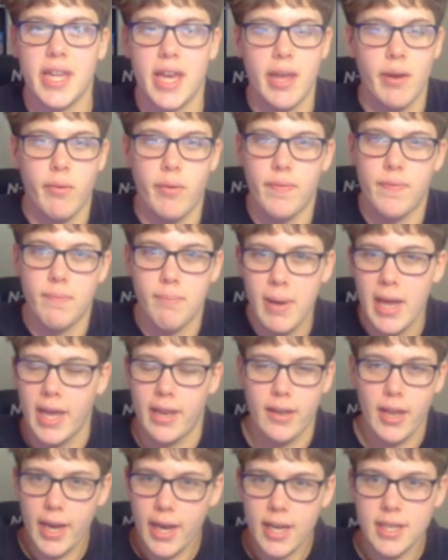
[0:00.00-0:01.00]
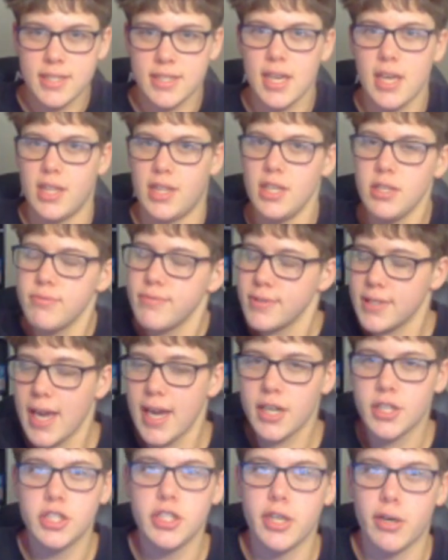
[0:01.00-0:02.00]
And man, like I said, this was
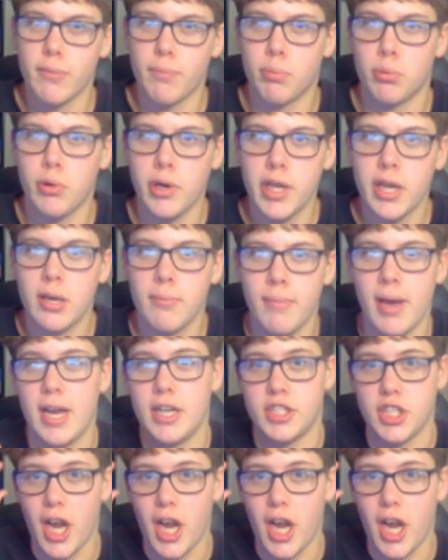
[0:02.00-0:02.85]
actually a pretty good match.